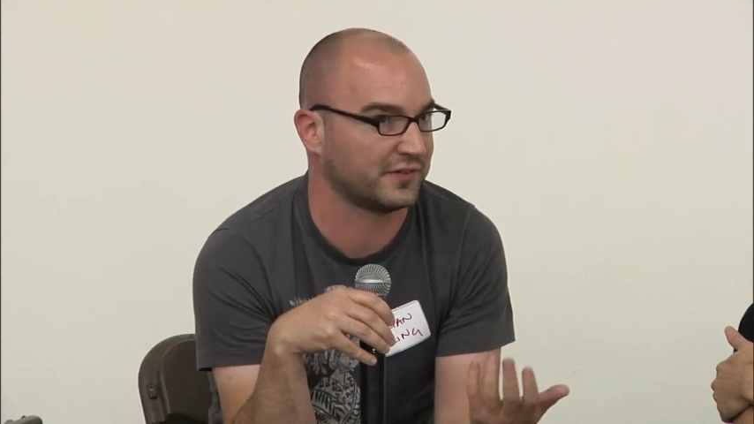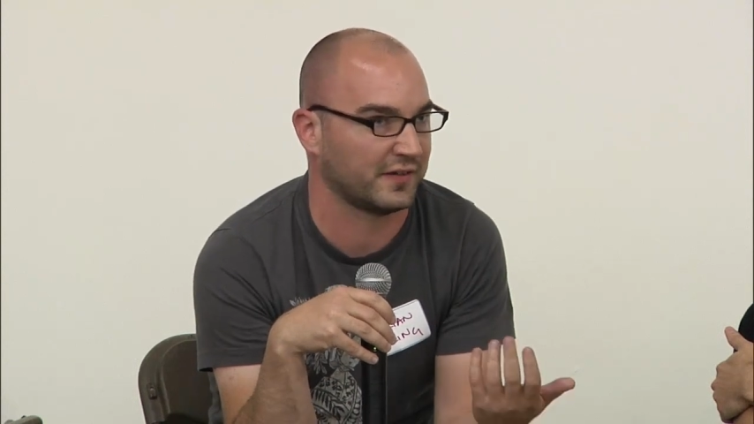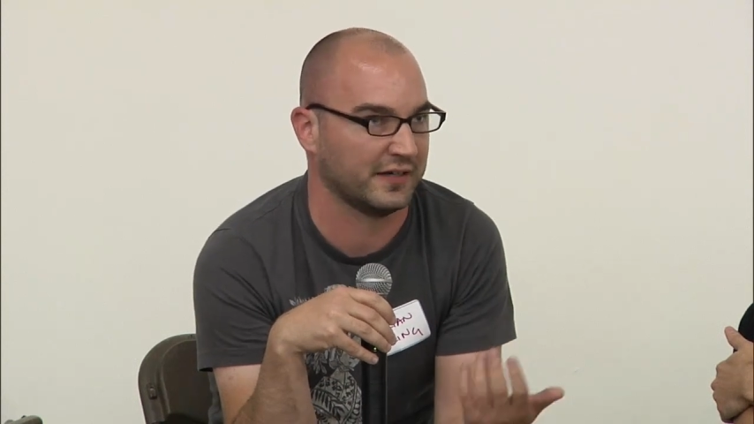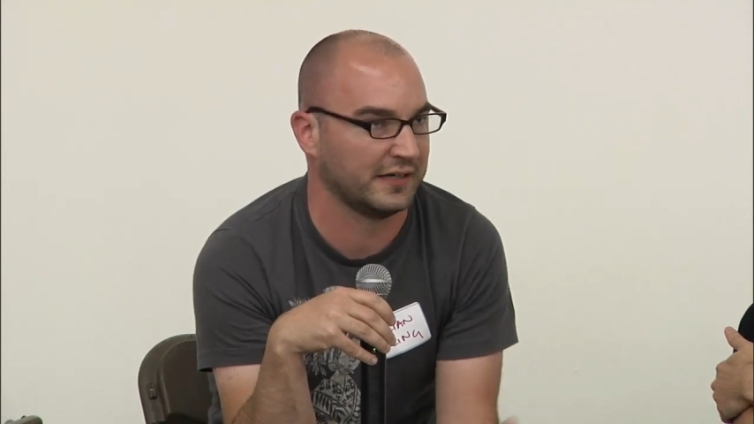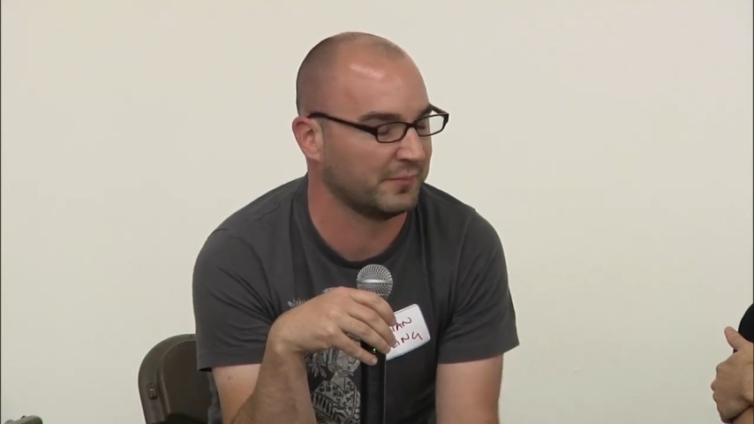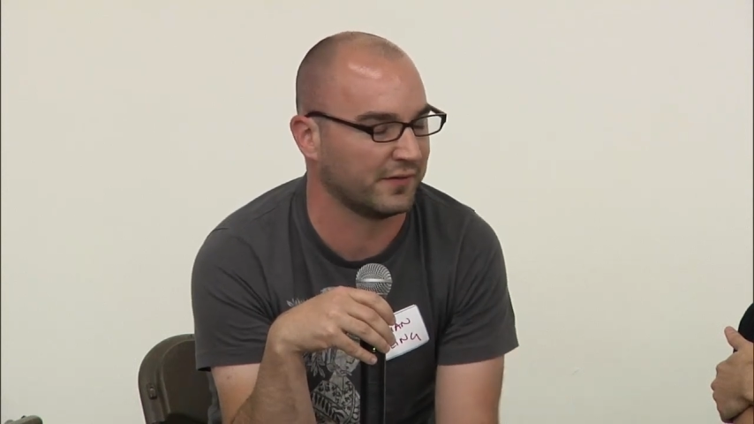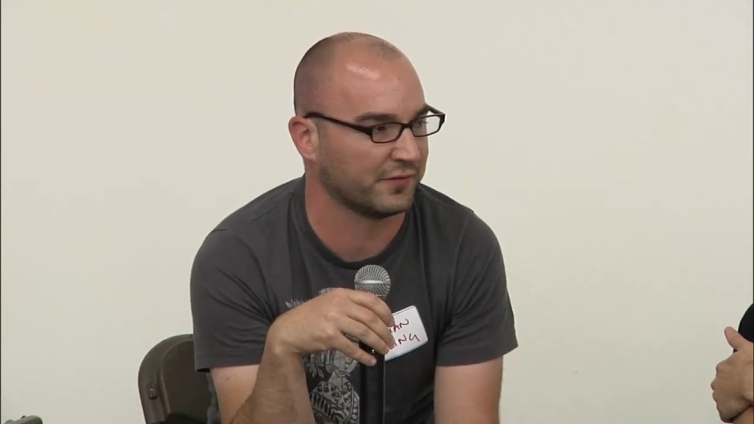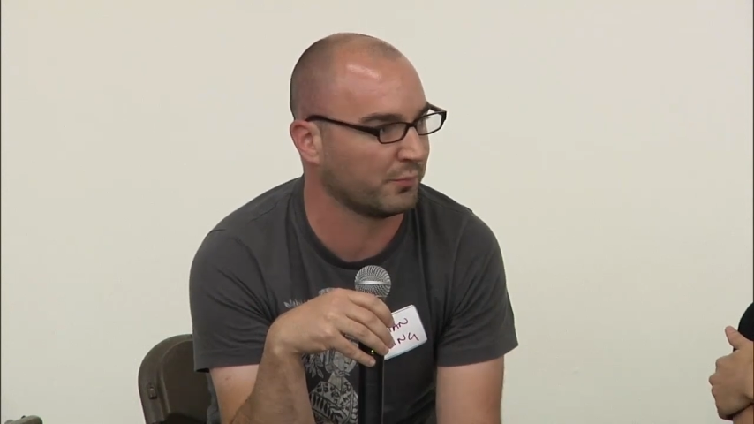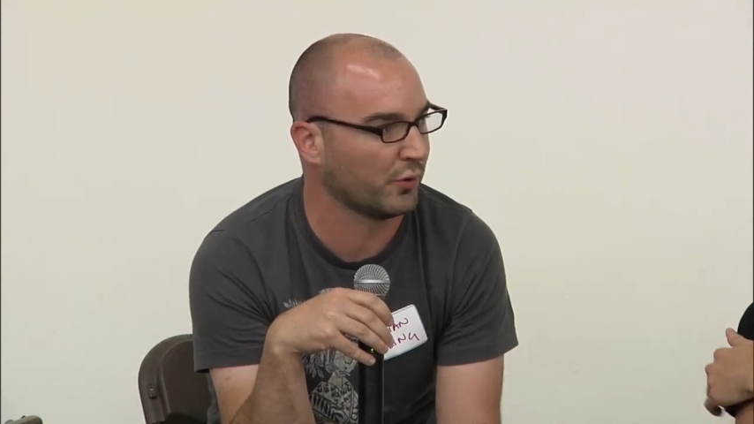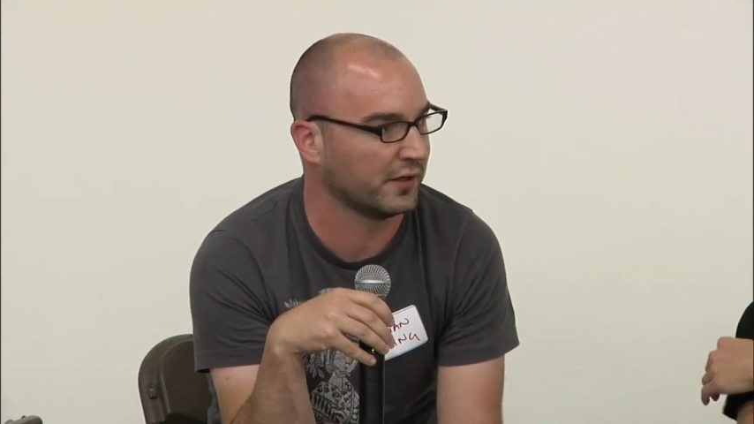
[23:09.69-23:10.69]
sent an email
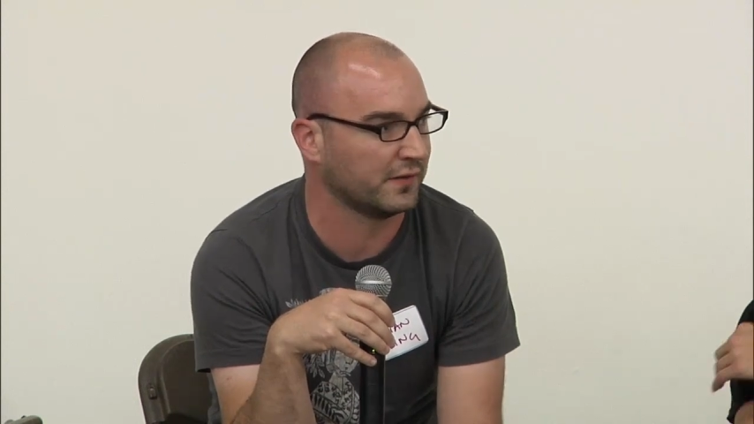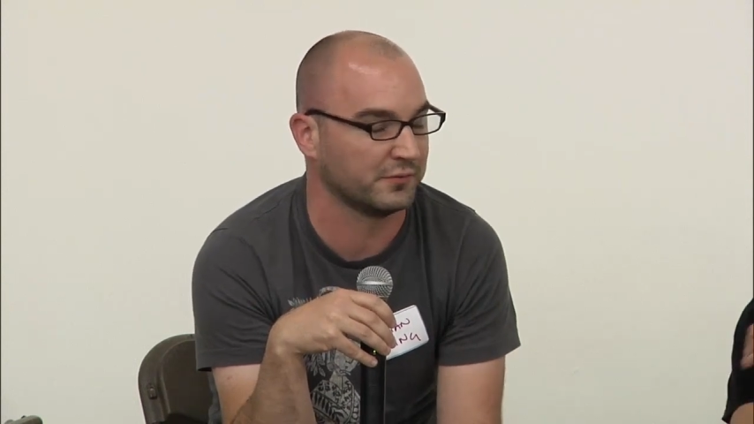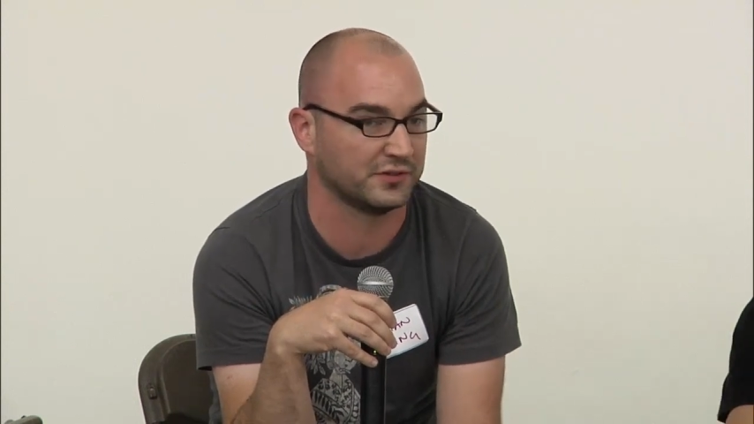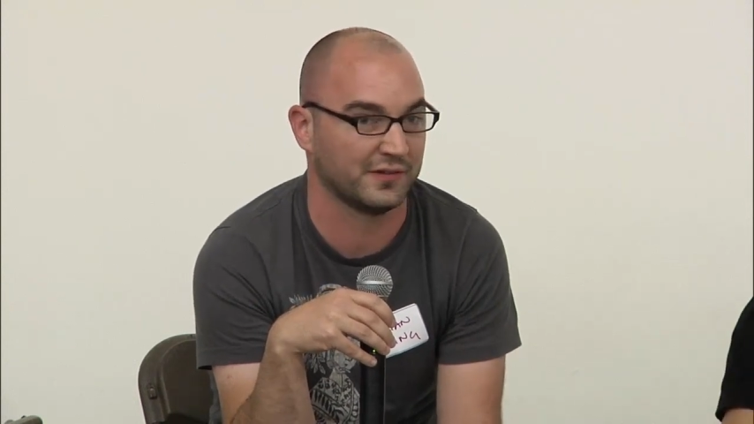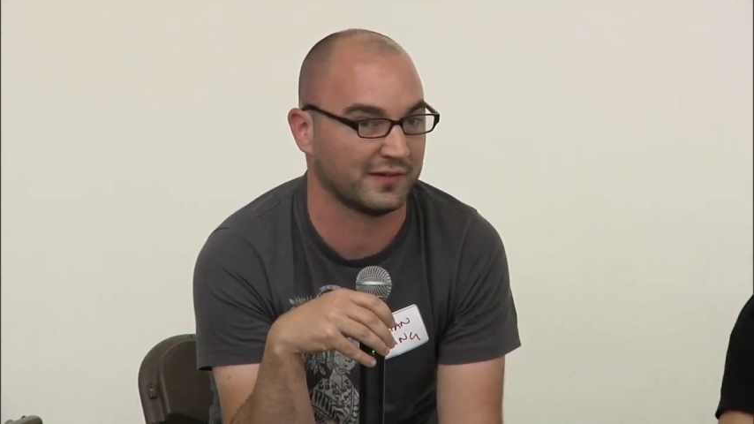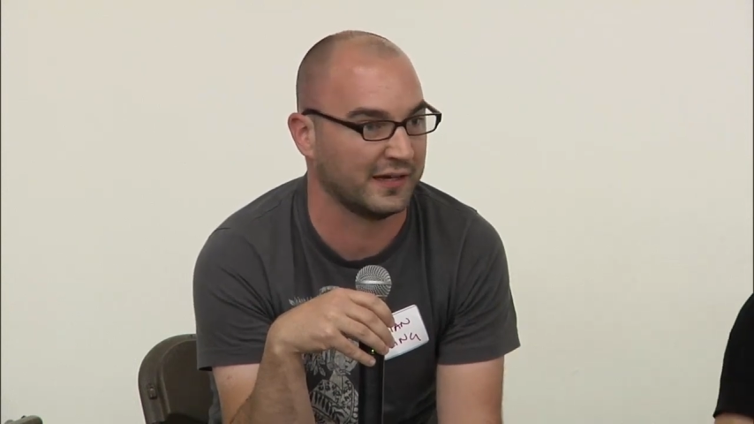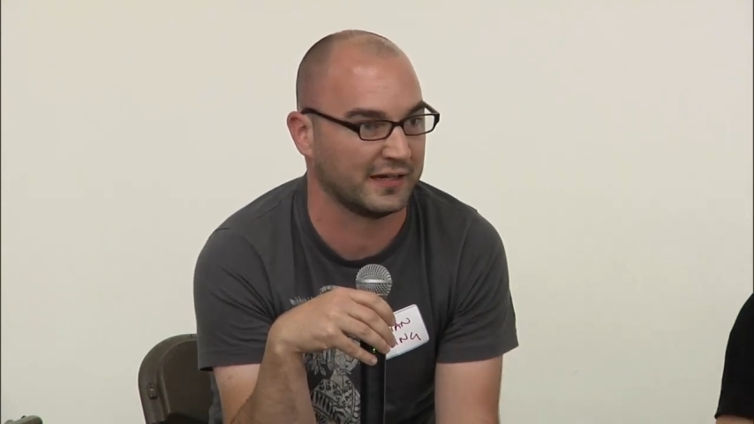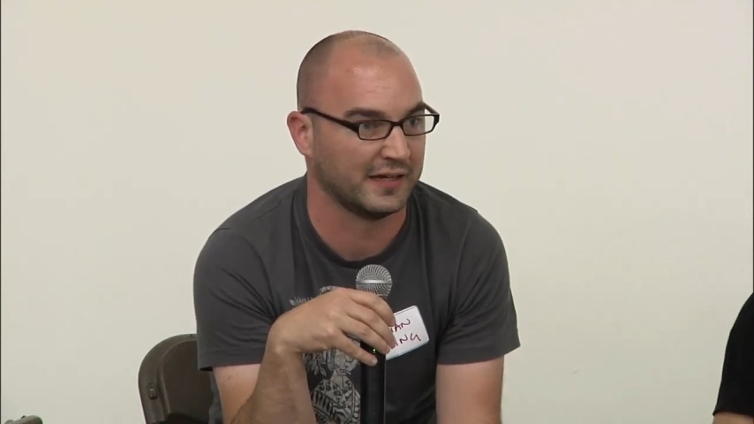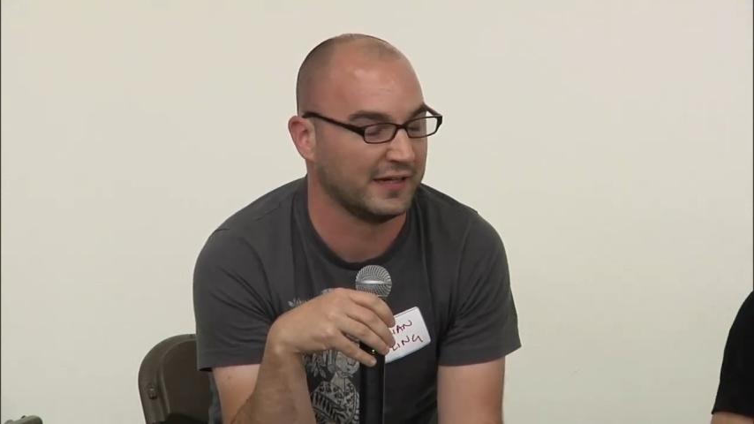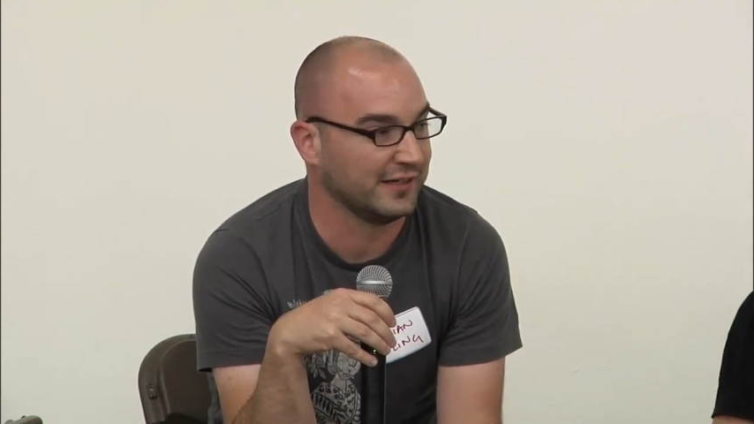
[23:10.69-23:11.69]
this morning that was just like,